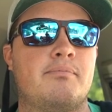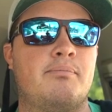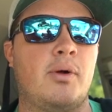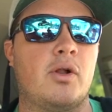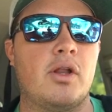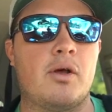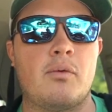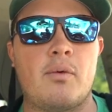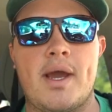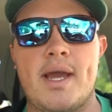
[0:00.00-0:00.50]

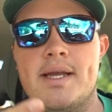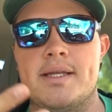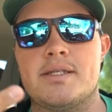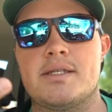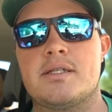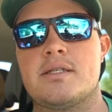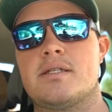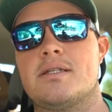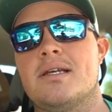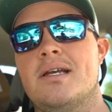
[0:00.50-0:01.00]
bullet
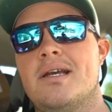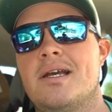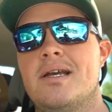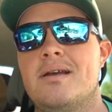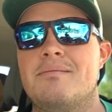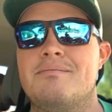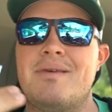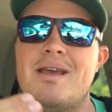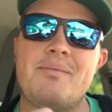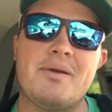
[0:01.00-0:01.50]
weights,
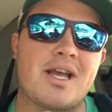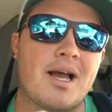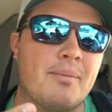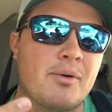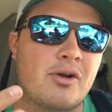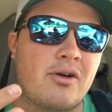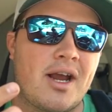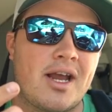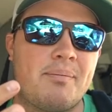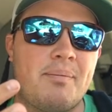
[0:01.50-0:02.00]
maybe a
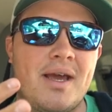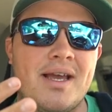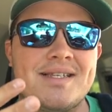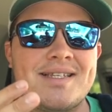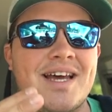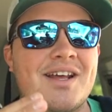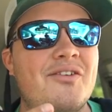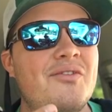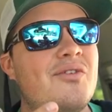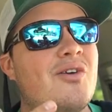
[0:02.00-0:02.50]
couple
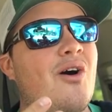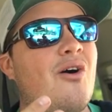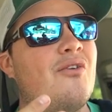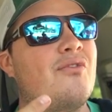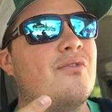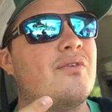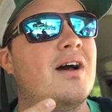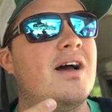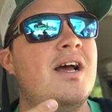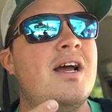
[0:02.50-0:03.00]
crankbaits. I don't know.
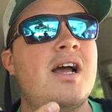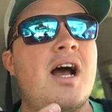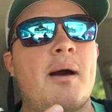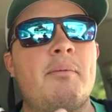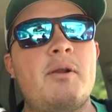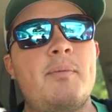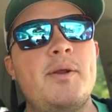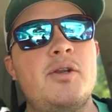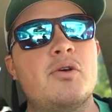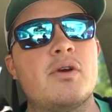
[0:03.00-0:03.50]
I'm
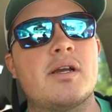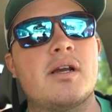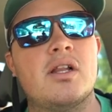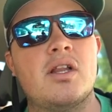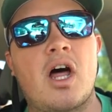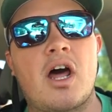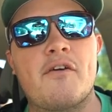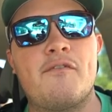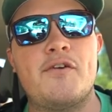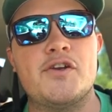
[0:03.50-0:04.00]
going to be doing a
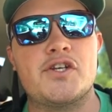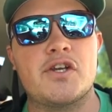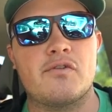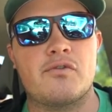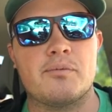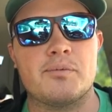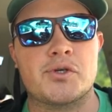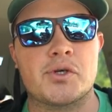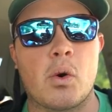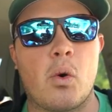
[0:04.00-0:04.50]
lot of fishing
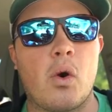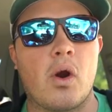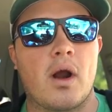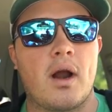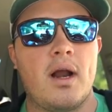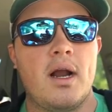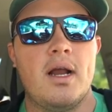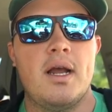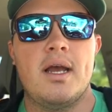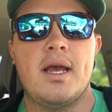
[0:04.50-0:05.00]
from
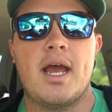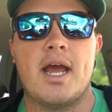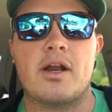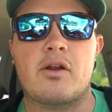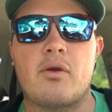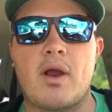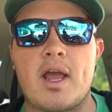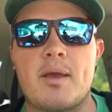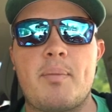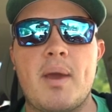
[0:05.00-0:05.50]
shore
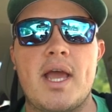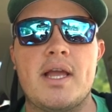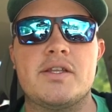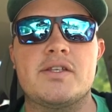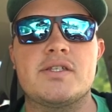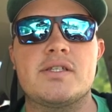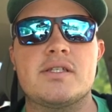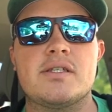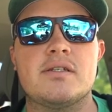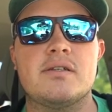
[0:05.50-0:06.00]
and
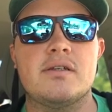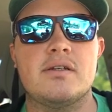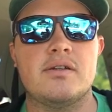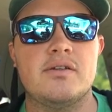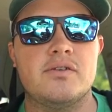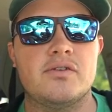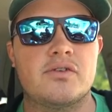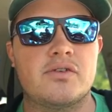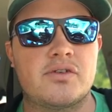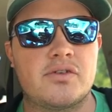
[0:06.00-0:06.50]
crankbaits
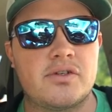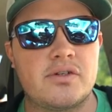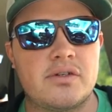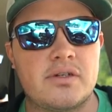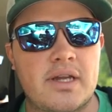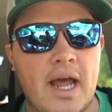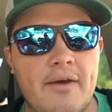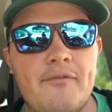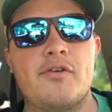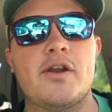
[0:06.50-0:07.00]

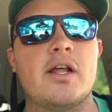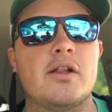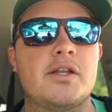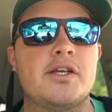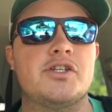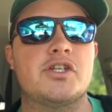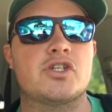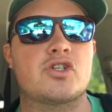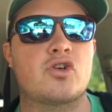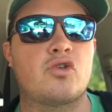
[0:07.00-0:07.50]

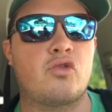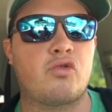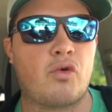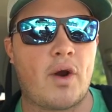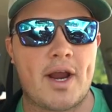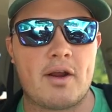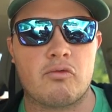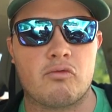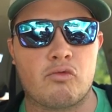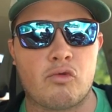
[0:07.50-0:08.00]
definitely just
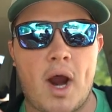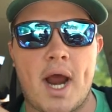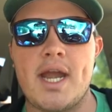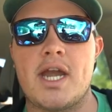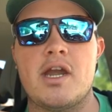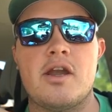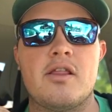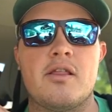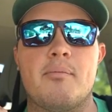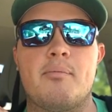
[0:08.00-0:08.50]
crank right
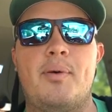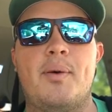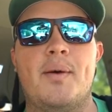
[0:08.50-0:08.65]
into the